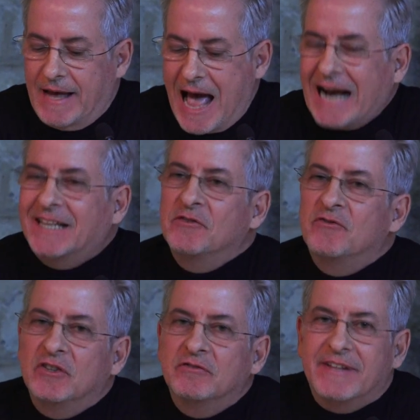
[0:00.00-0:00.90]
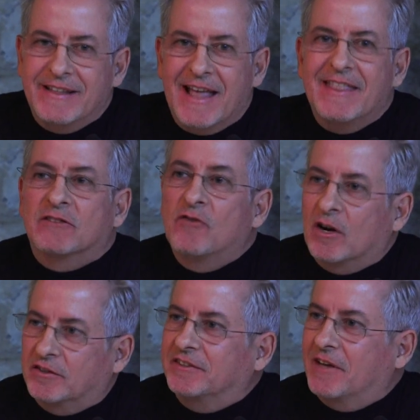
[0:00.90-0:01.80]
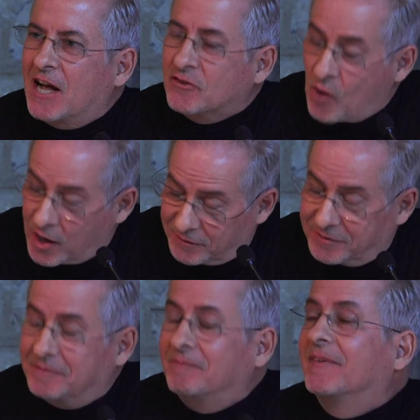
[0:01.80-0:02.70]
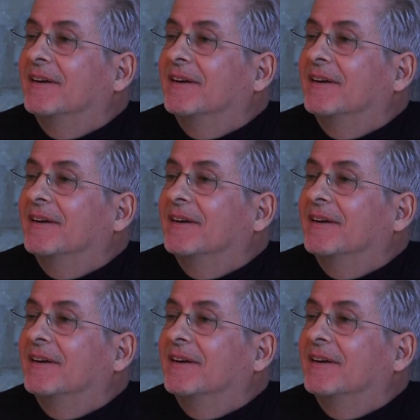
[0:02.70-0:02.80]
activism and advocacy.